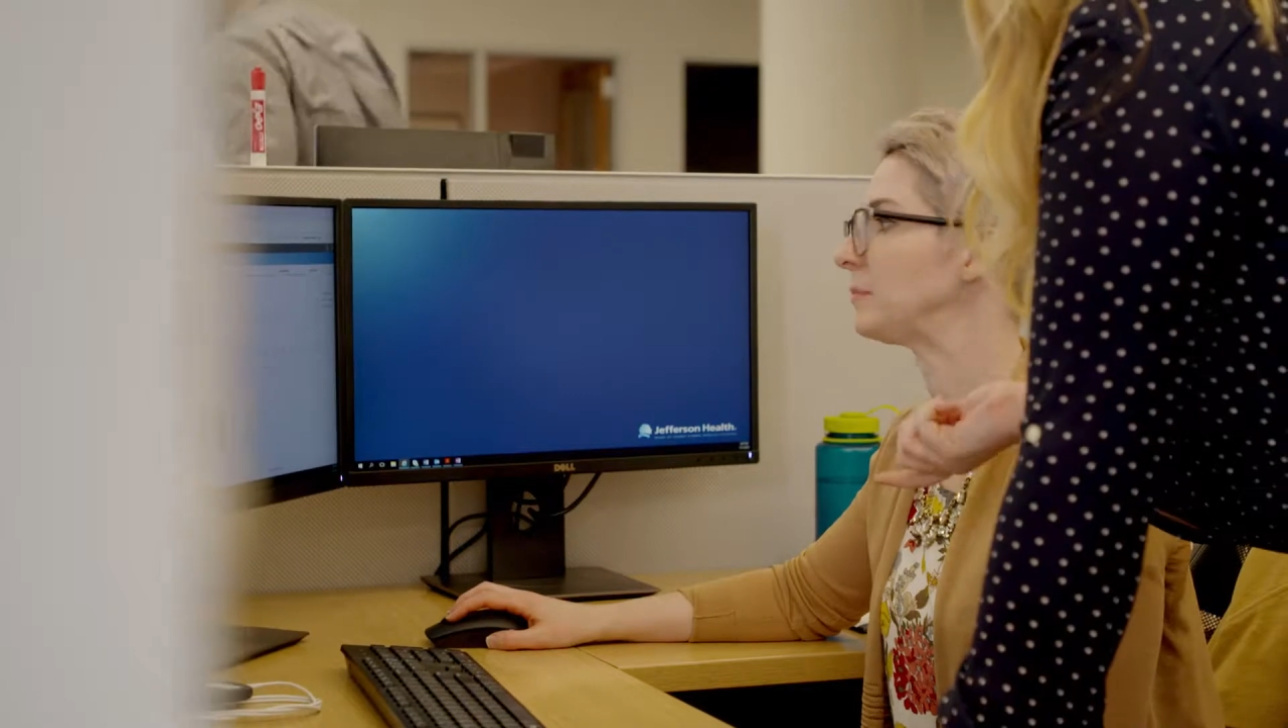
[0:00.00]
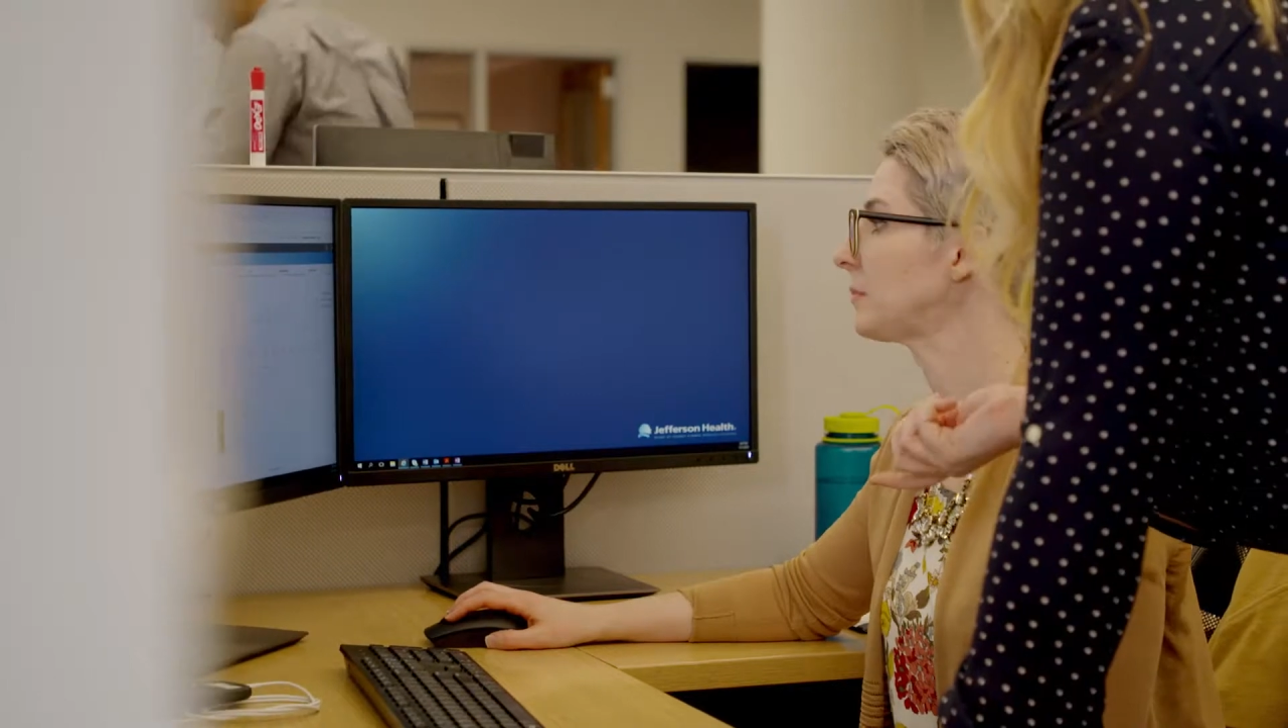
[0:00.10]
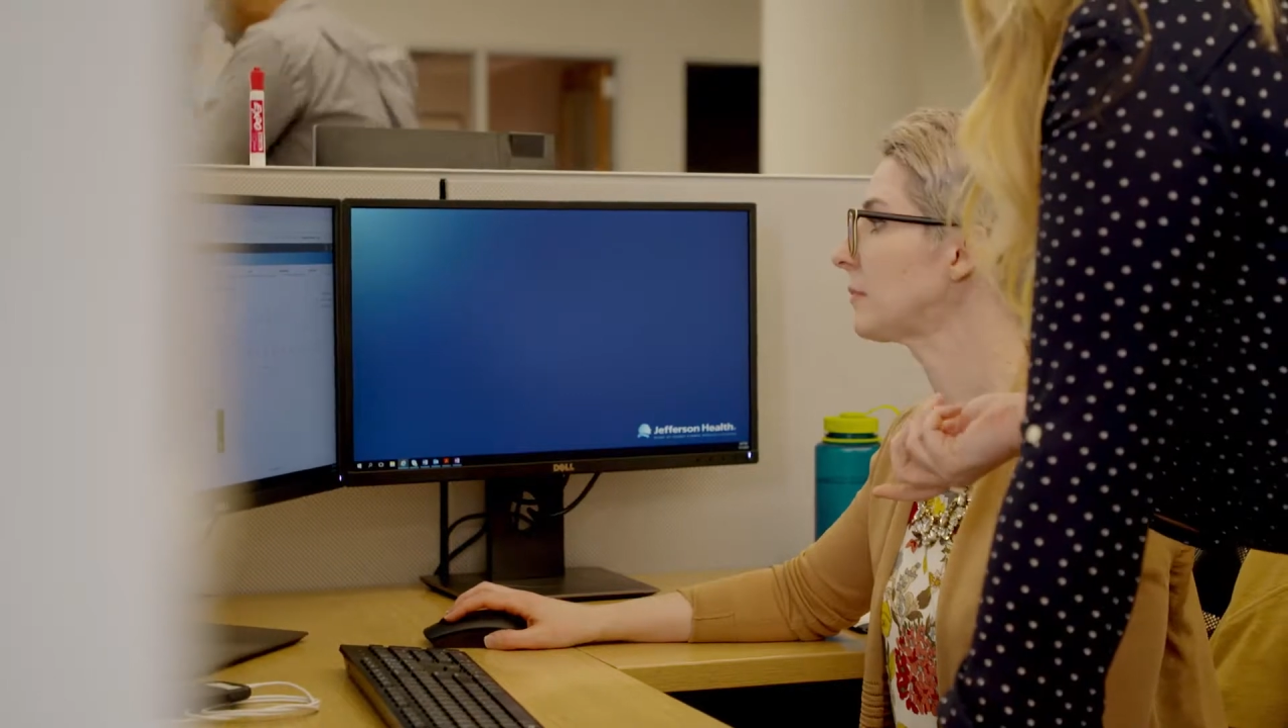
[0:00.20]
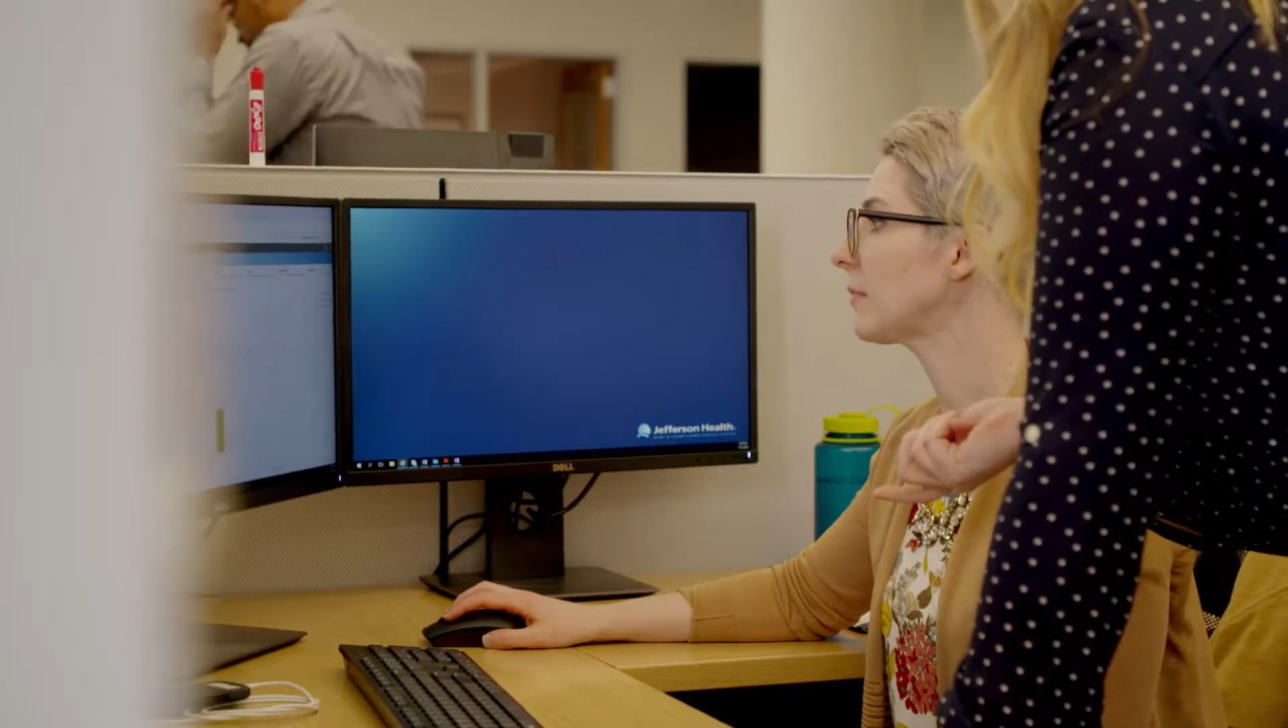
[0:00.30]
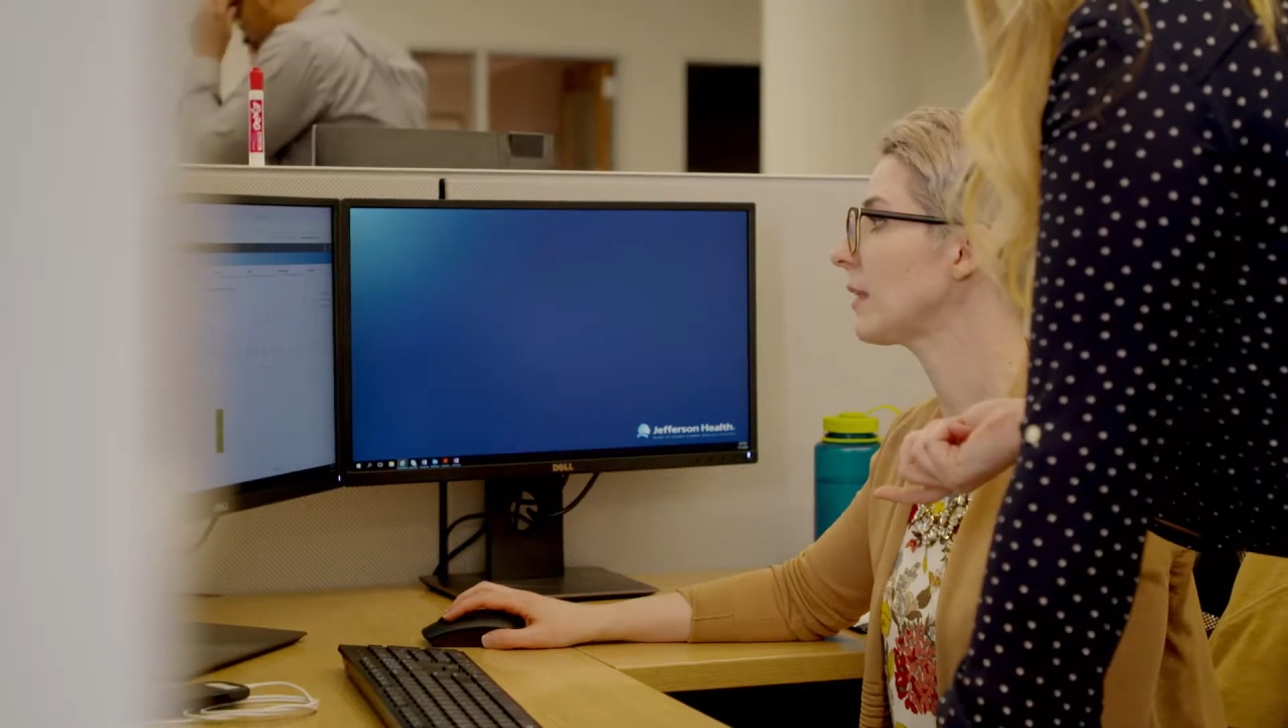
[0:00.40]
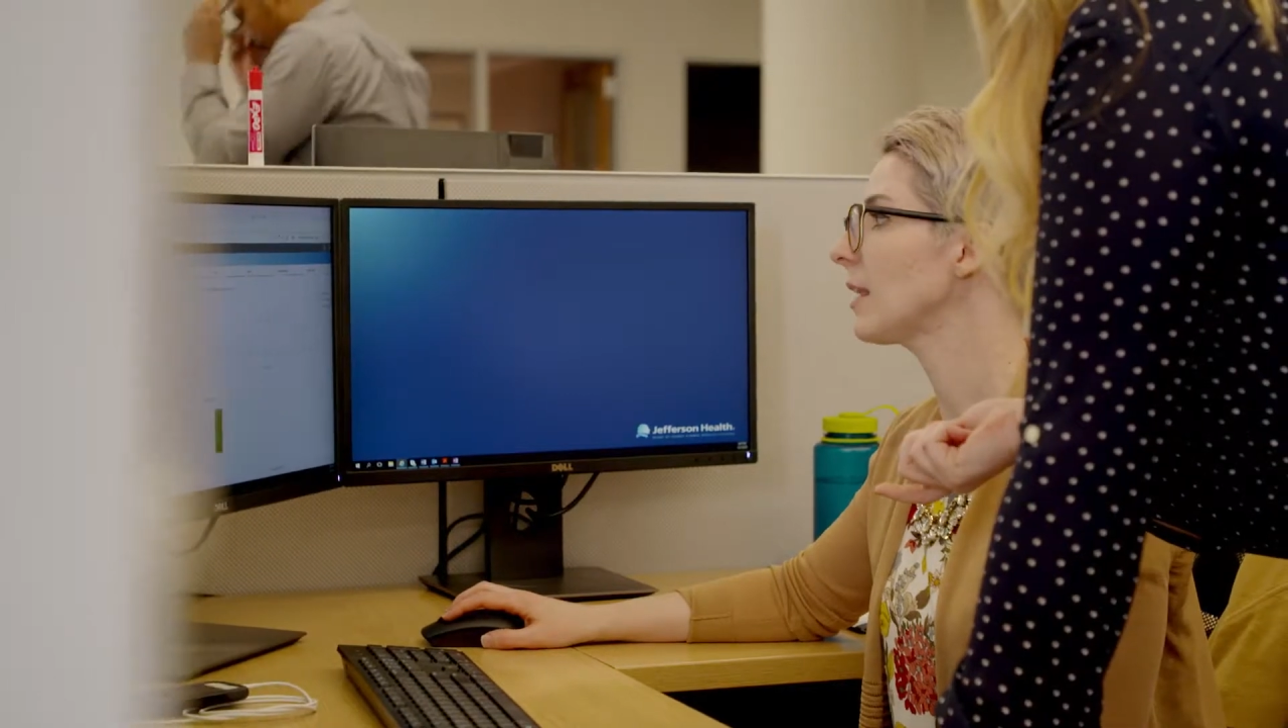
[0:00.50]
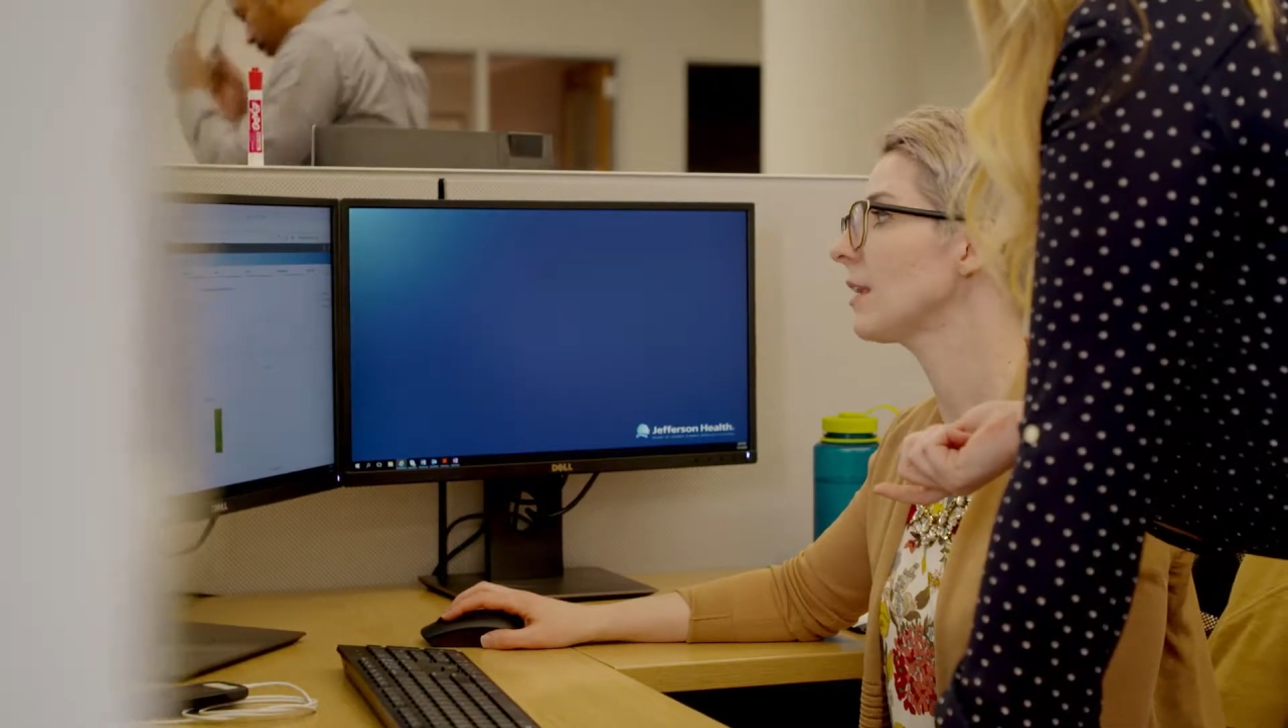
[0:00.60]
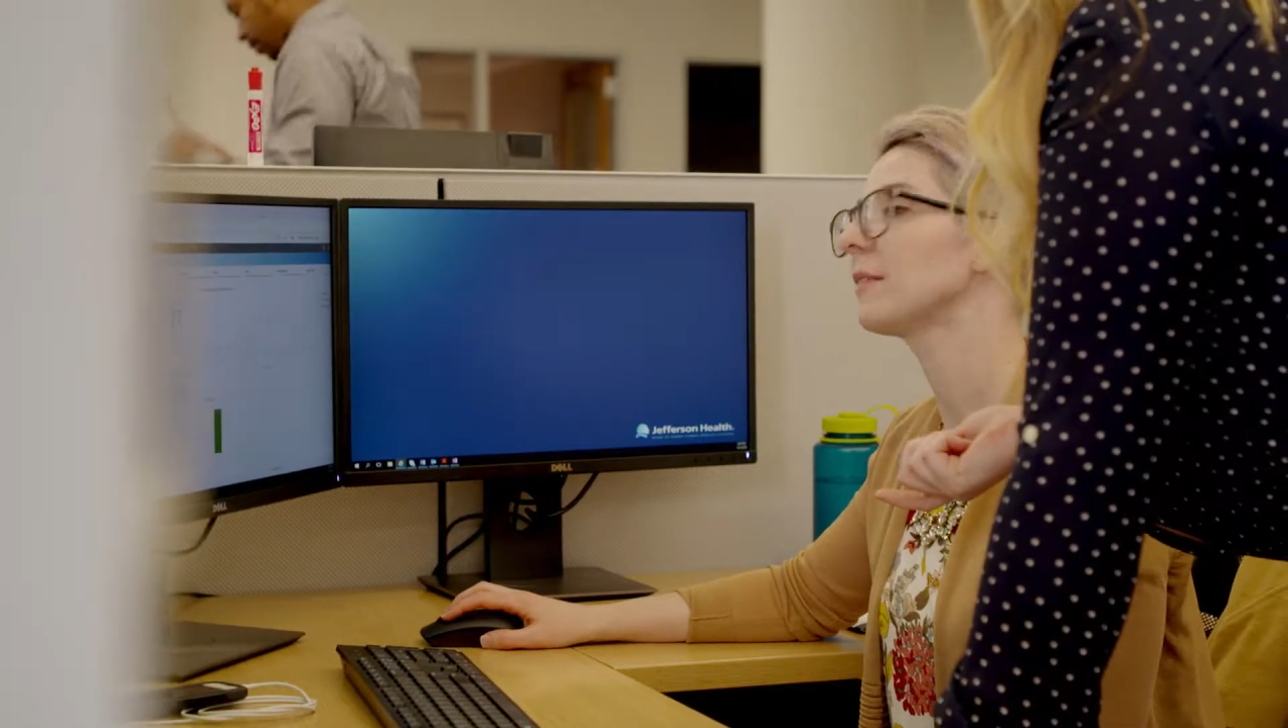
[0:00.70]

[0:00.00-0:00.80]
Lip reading: 14 when